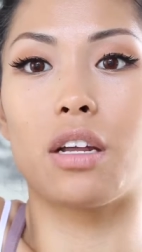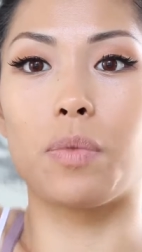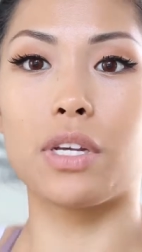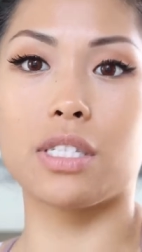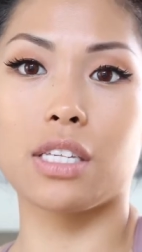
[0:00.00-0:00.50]

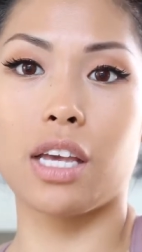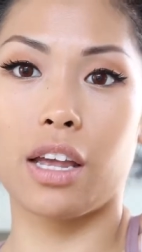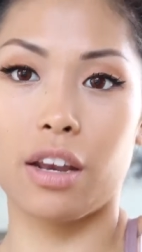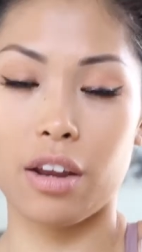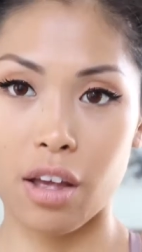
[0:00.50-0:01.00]
on my
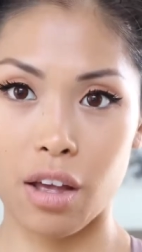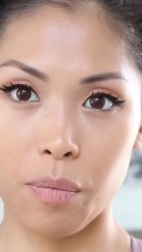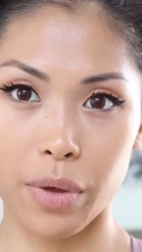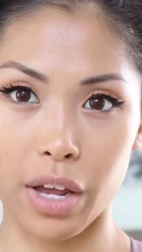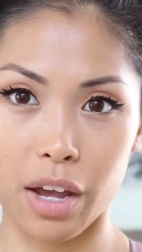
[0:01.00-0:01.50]
skin,
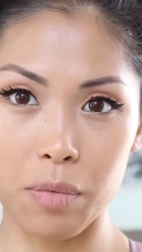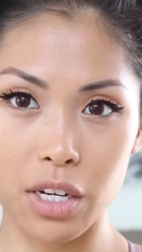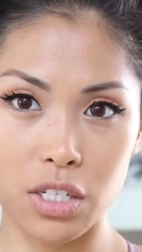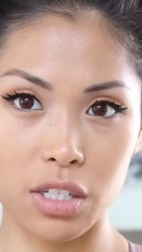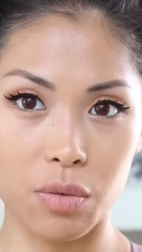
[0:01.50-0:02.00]
but I'm
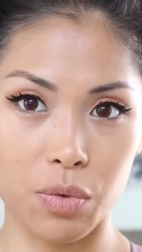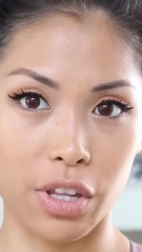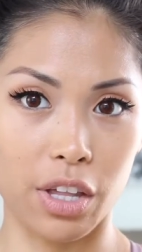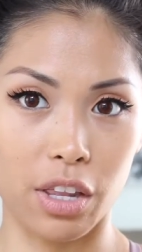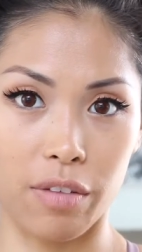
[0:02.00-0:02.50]
actually
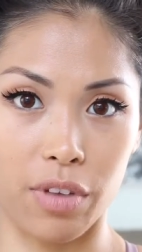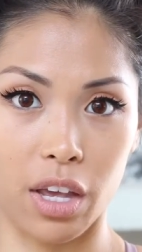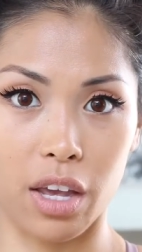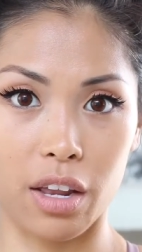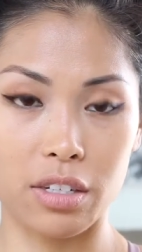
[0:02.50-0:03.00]
really loving
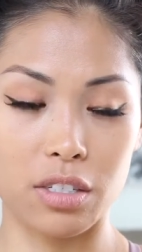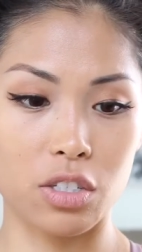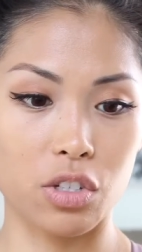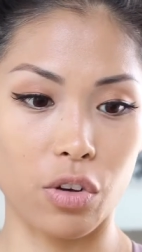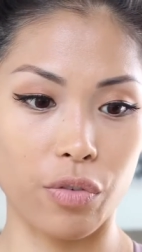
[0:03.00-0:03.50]
it
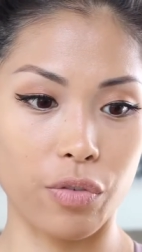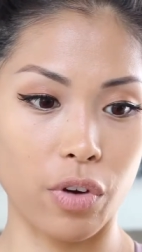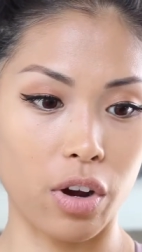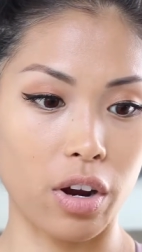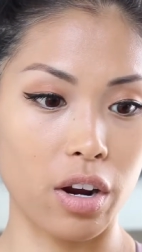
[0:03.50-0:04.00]
so
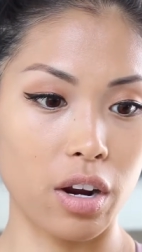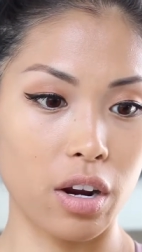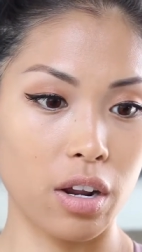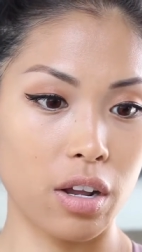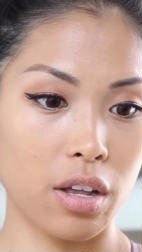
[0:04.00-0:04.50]
far.
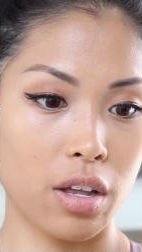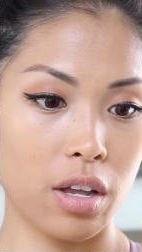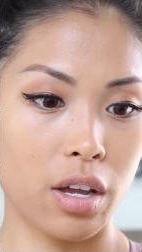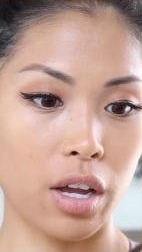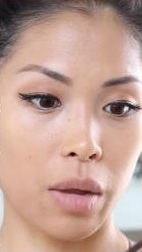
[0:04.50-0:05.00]

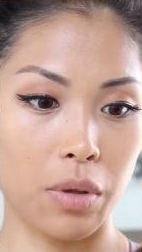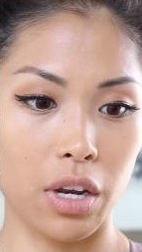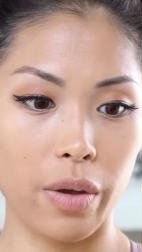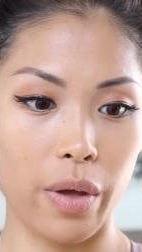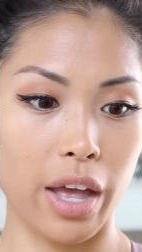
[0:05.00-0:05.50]
I'm
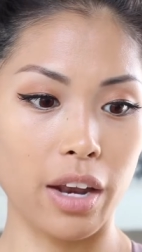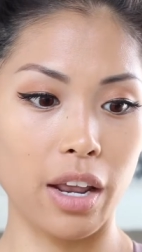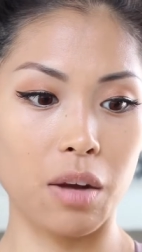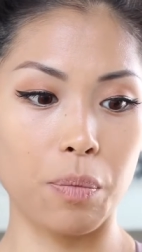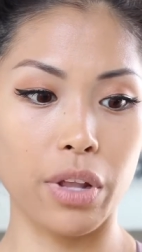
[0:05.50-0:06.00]
gonna go ahead
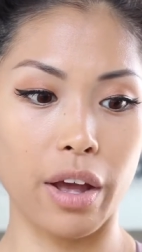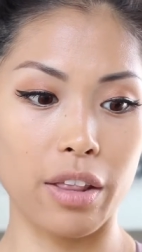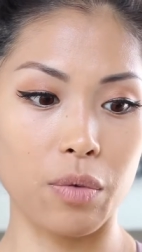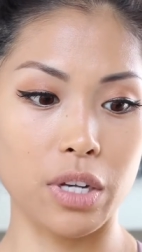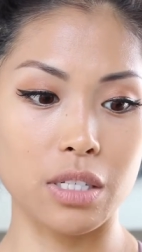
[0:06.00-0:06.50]
and
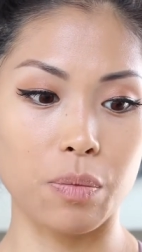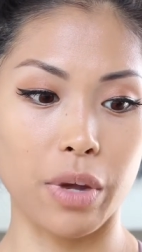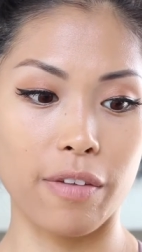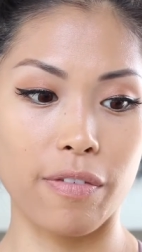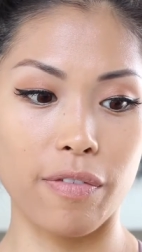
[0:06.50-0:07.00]
apply the rest of
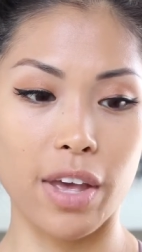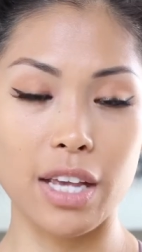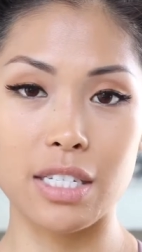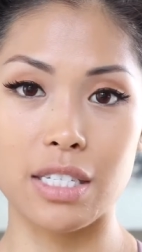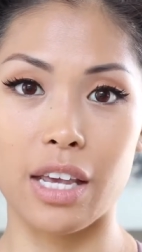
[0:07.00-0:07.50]
my
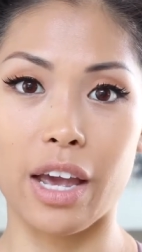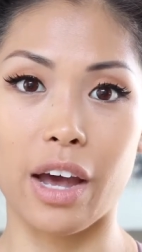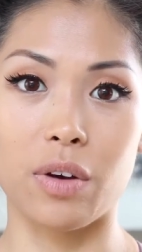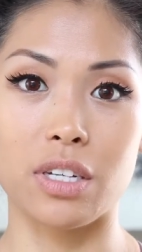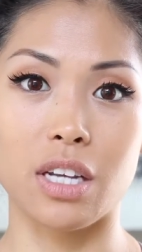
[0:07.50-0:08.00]
face, see
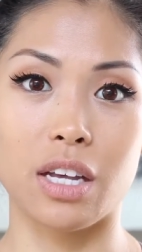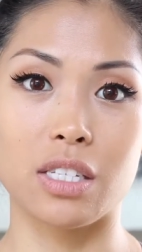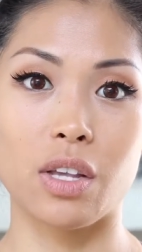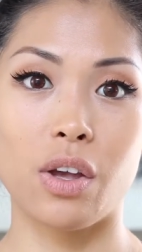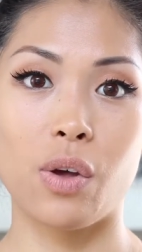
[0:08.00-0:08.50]
how it does